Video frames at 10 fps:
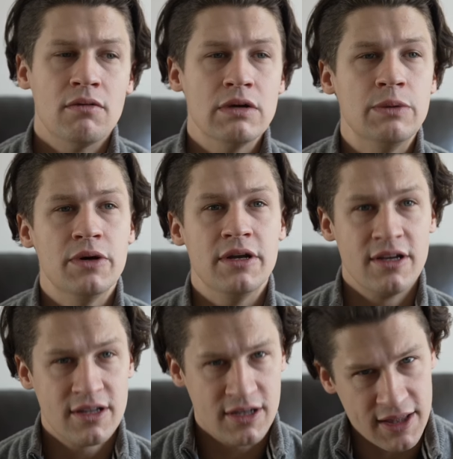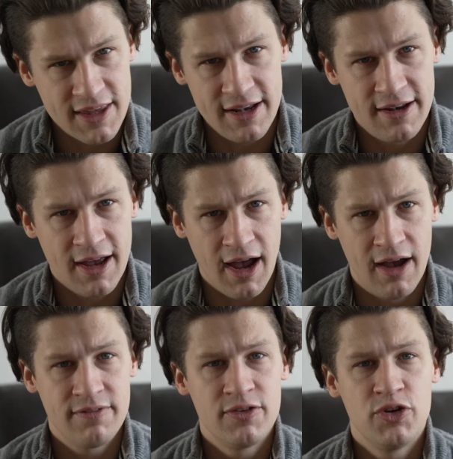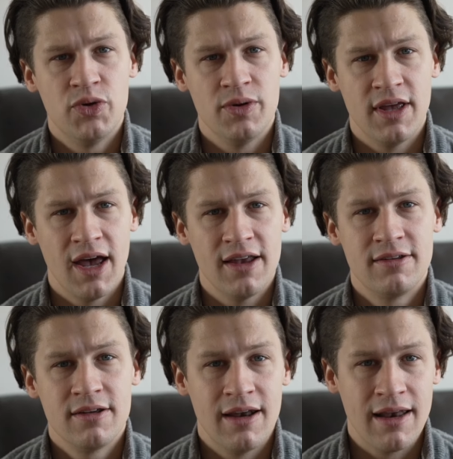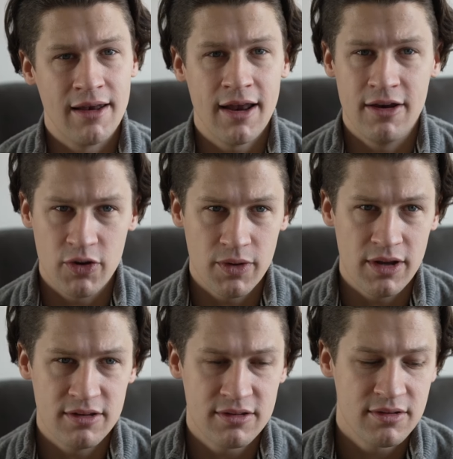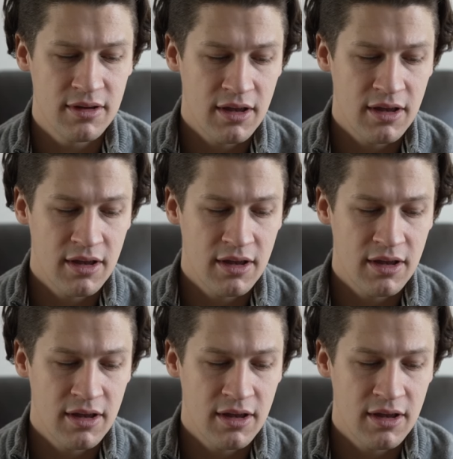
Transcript: we would cut that in half to get 90 degrees.